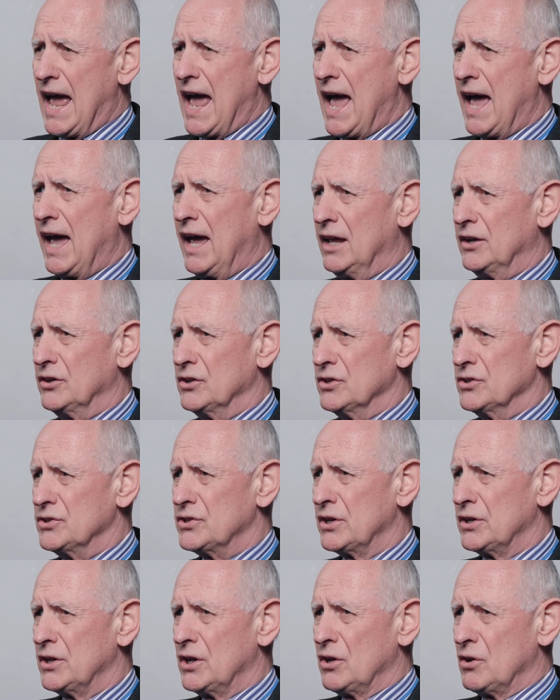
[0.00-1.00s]

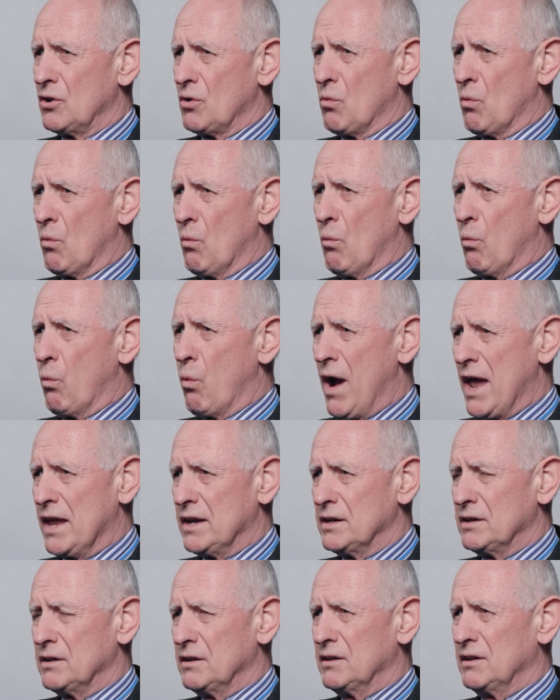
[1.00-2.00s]
And
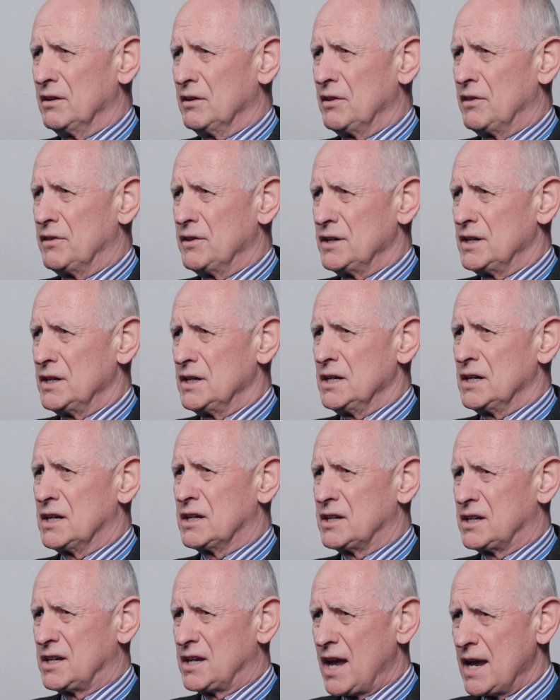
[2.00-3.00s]
when the
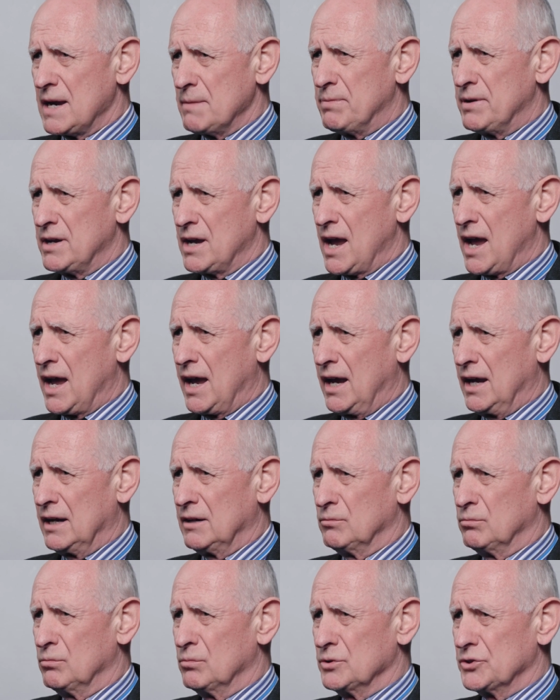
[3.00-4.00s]

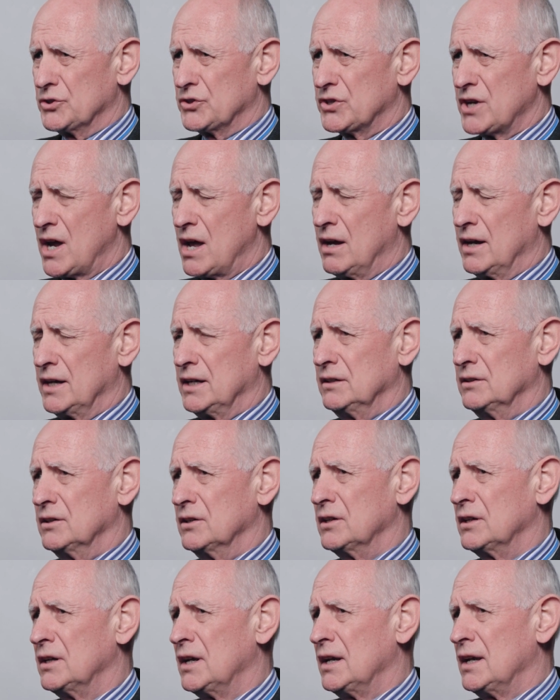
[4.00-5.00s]
KPA was
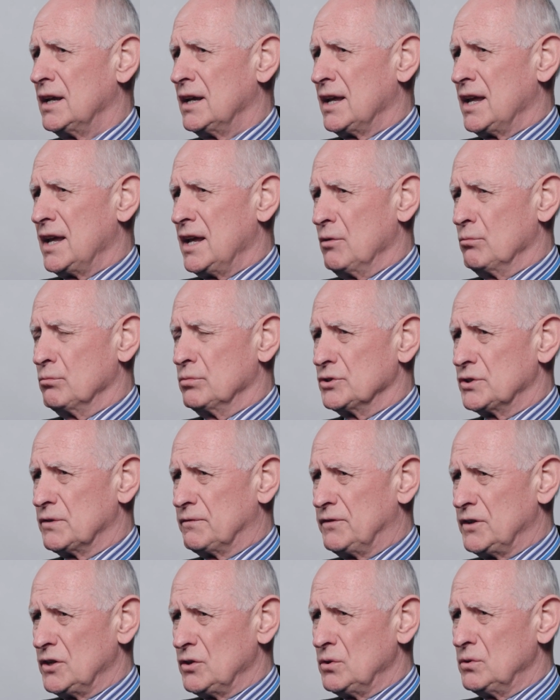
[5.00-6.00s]
signed, it was
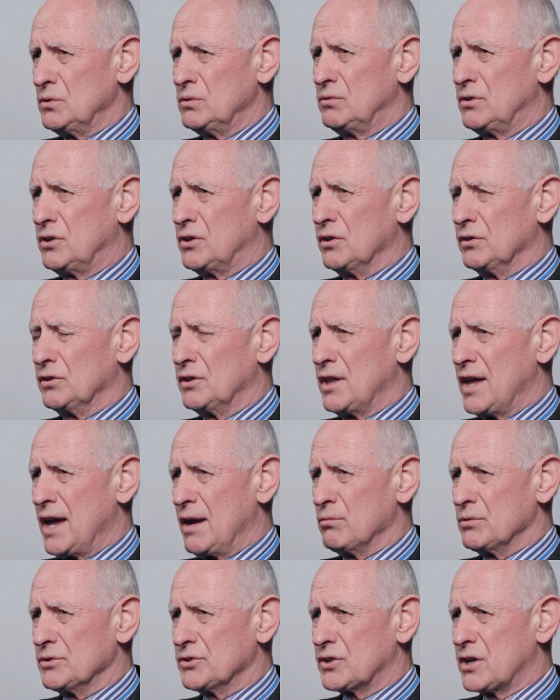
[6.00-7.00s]
viewed that
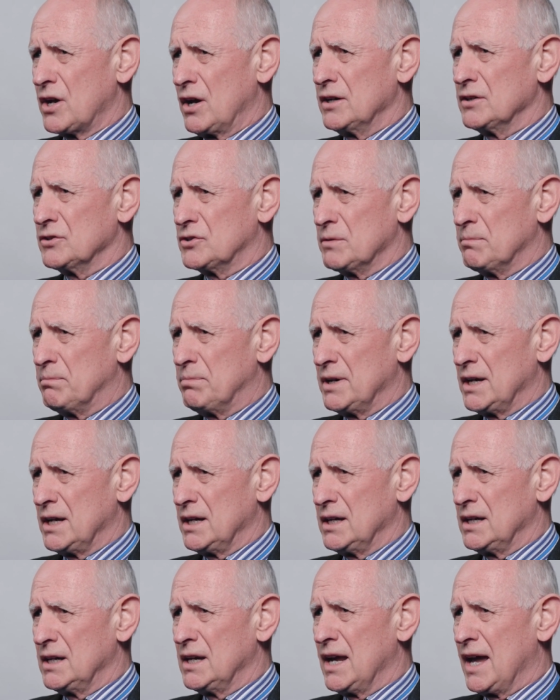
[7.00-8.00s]
there was going to
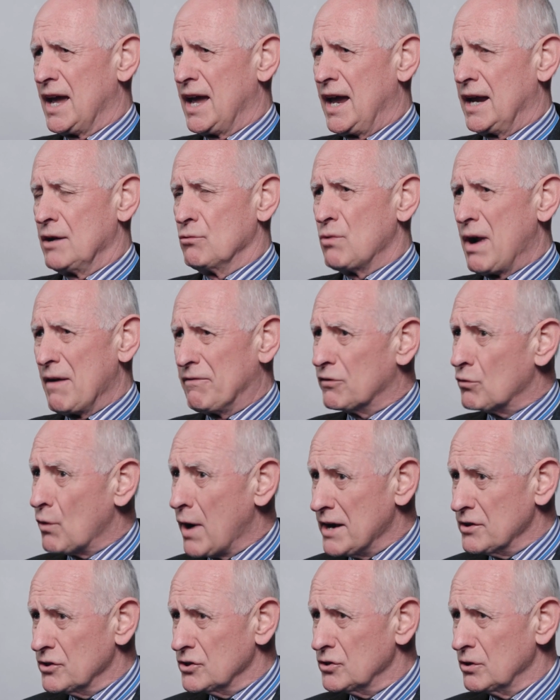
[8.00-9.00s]
be a
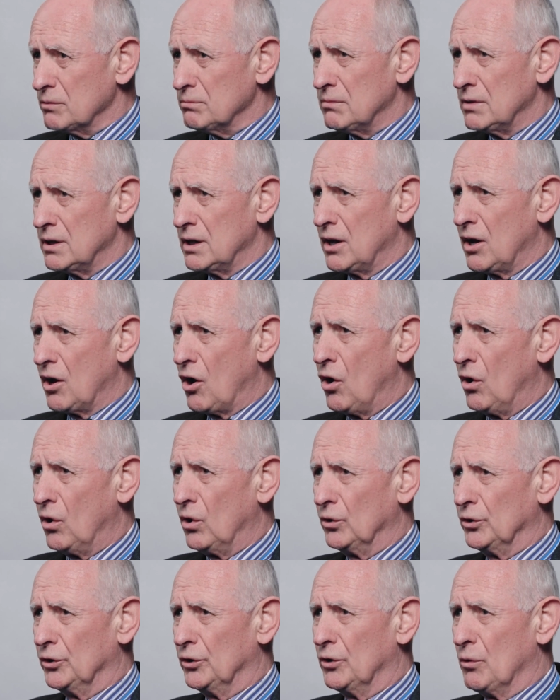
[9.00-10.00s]
referendum
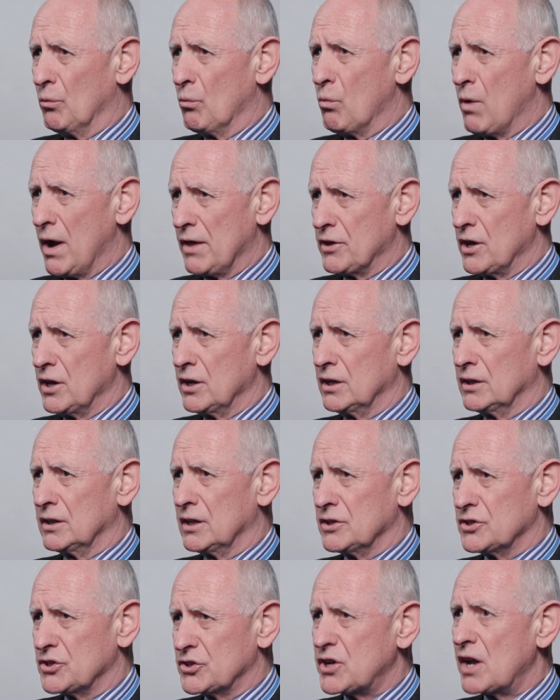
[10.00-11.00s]
on whether
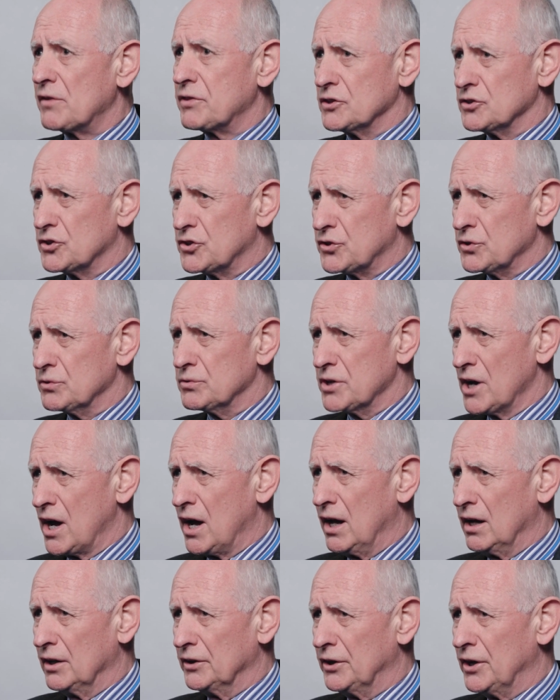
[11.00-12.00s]
southern
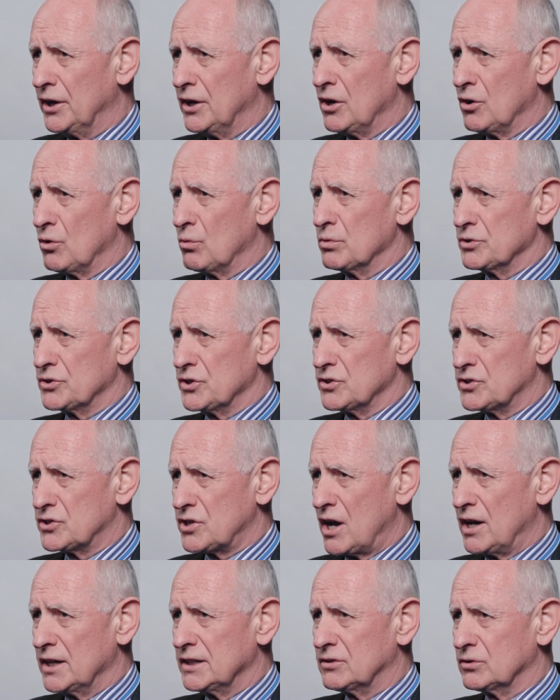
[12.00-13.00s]
Sudan was
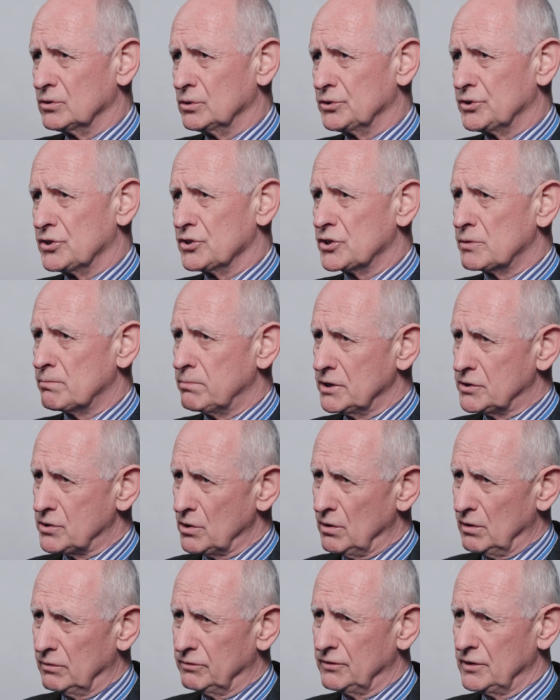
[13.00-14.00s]
entitled to split
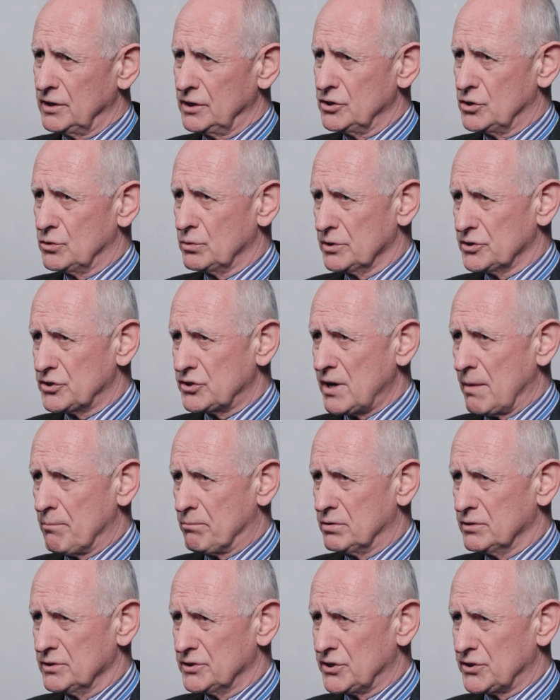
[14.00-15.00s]
off into a
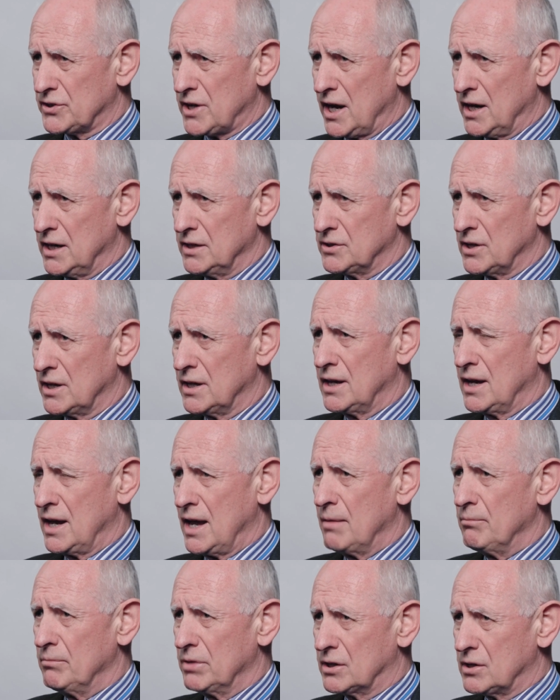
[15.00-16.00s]
separate state
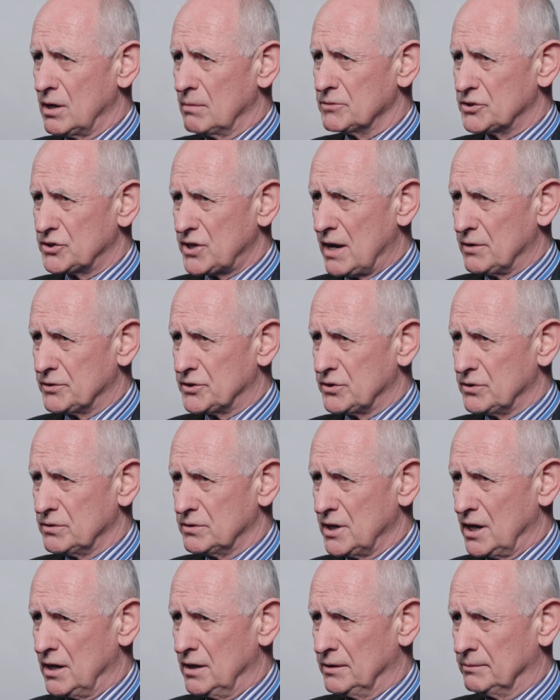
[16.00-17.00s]
and become South
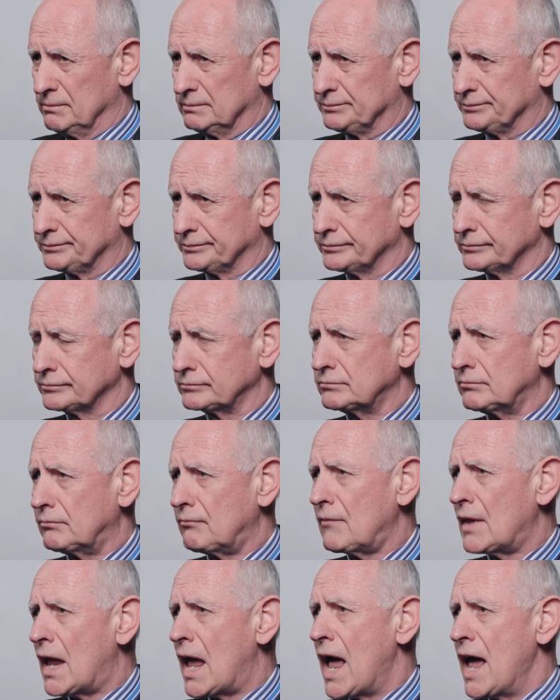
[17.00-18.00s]
Sudan.
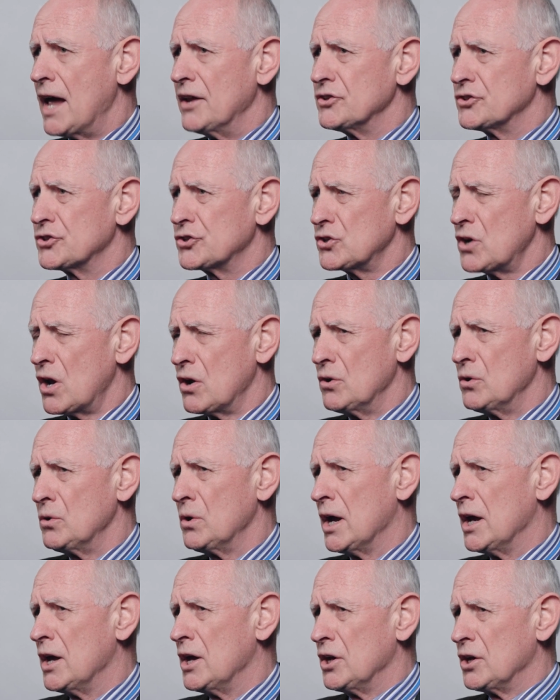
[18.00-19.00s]
And
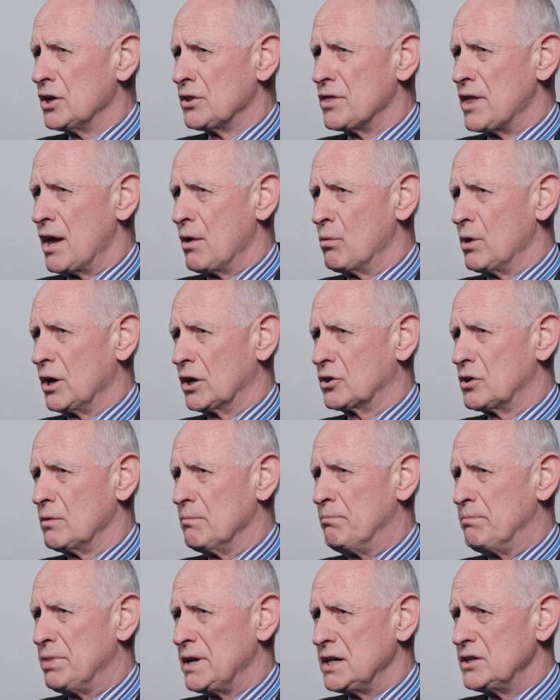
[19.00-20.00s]
so there were
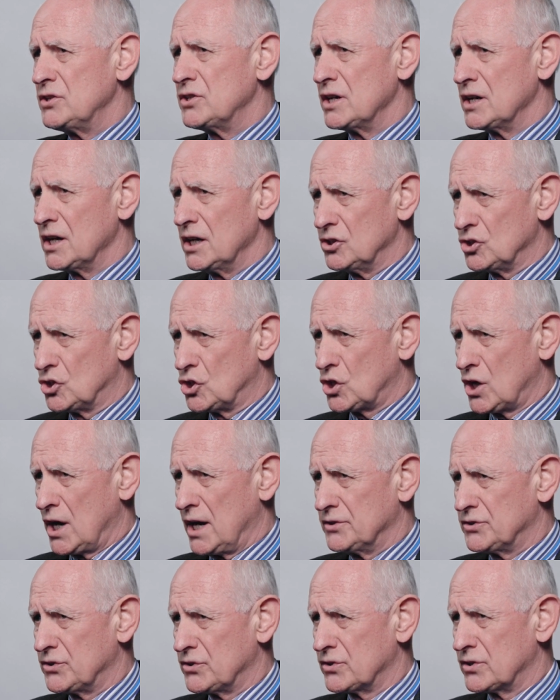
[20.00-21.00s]
competing
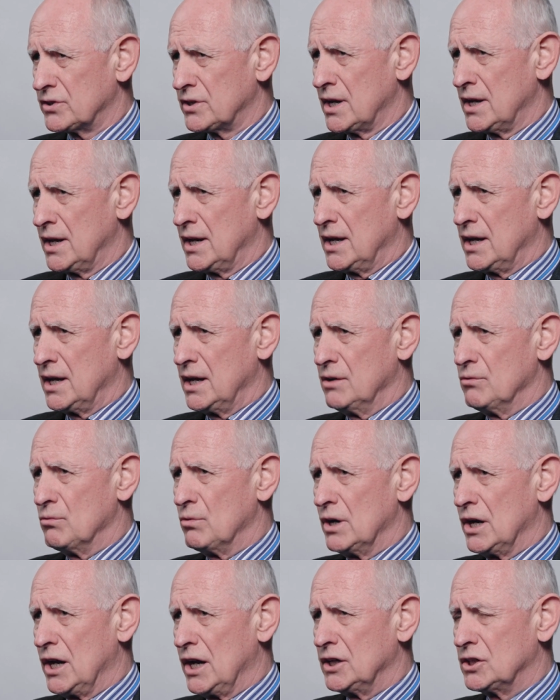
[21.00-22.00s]
interests in
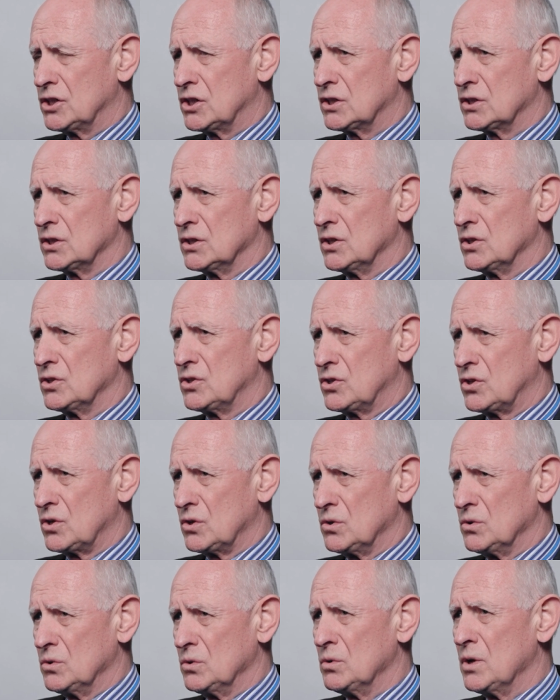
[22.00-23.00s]
relation
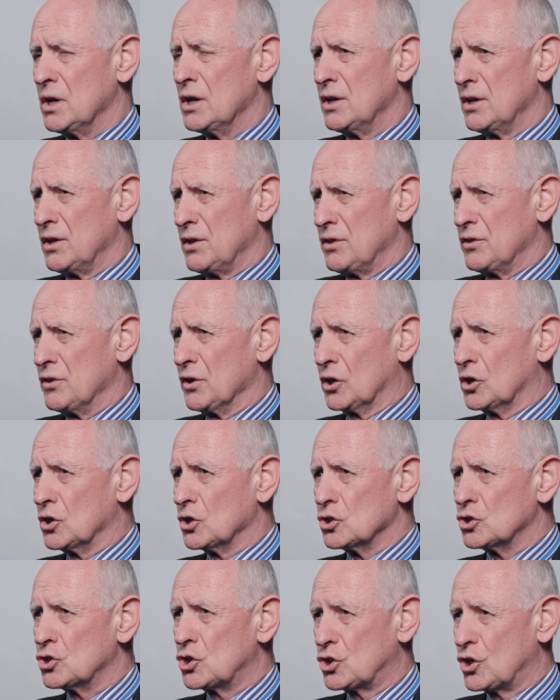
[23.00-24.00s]
to the
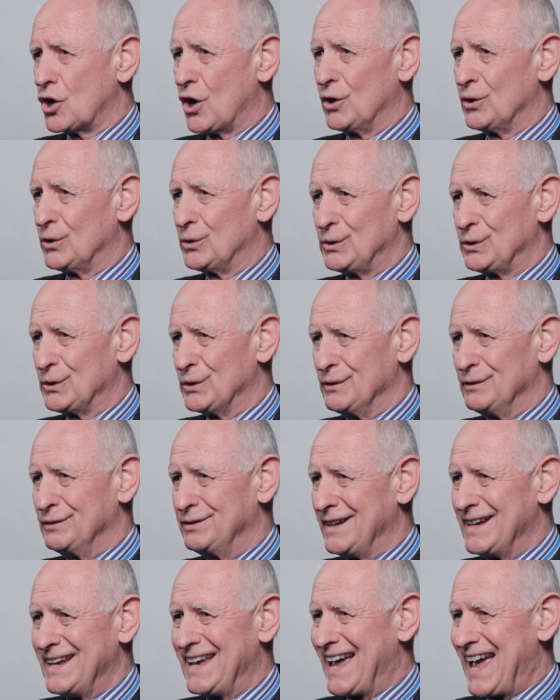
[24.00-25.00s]
control
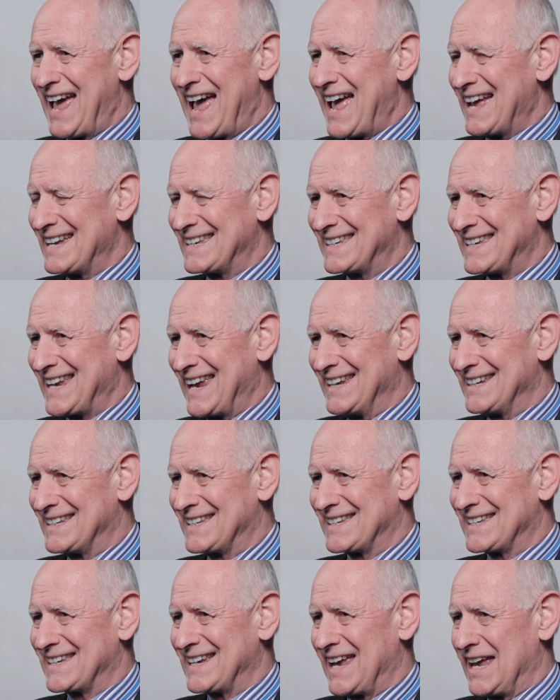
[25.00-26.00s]
of
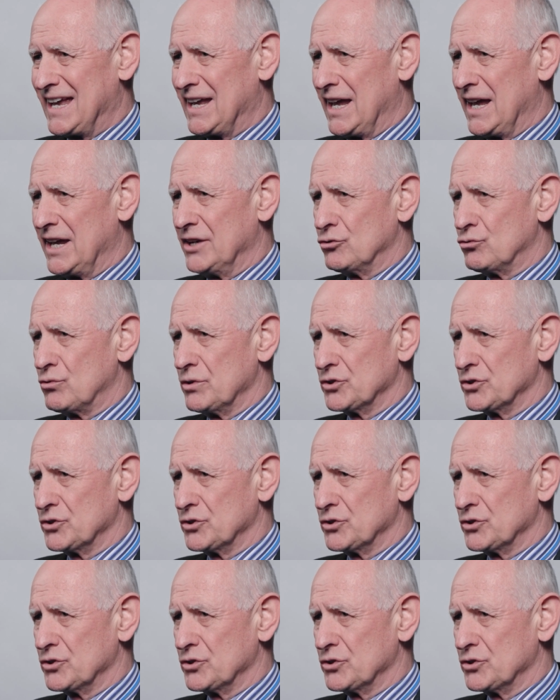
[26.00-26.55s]
assets and